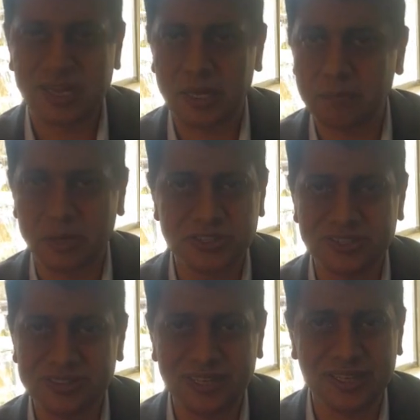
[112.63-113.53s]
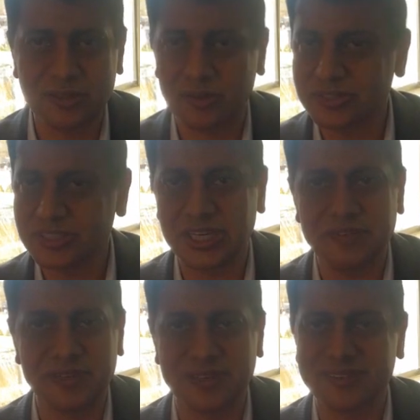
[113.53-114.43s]
like brushing teeth or
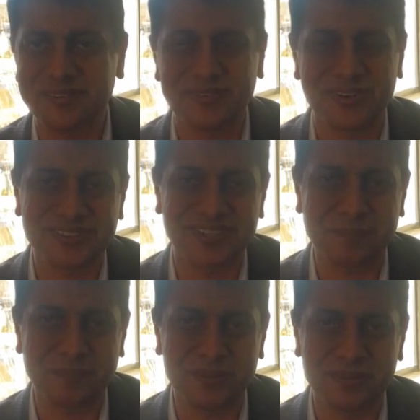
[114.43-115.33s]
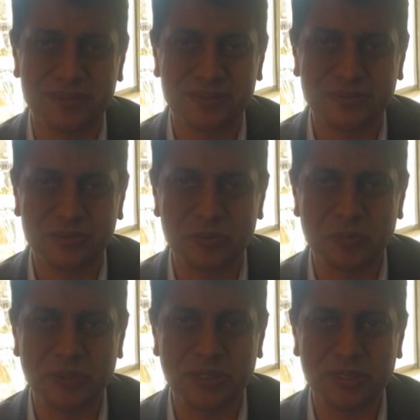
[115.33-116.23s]
shaving, for example, could
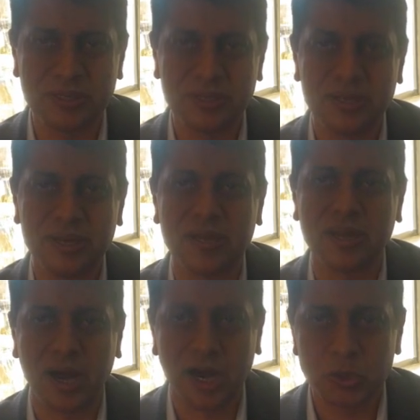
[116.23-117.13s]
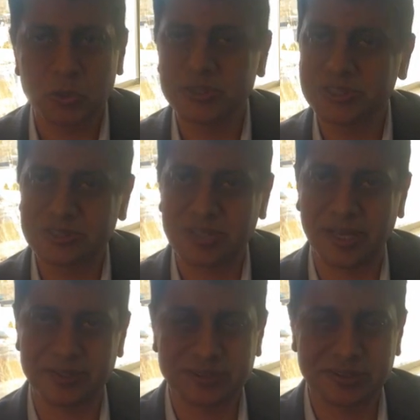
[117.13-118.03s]
be an arduous
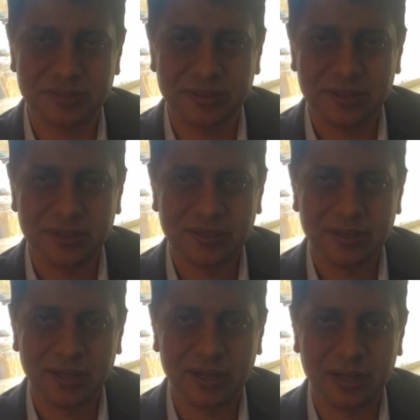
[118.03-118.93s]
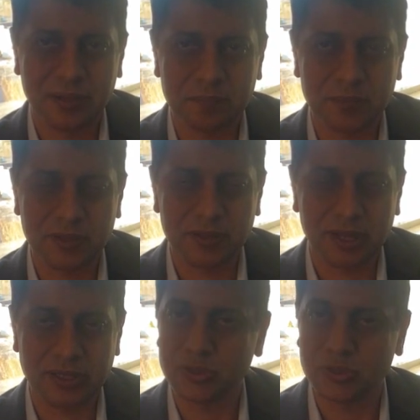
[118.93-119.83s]
task as you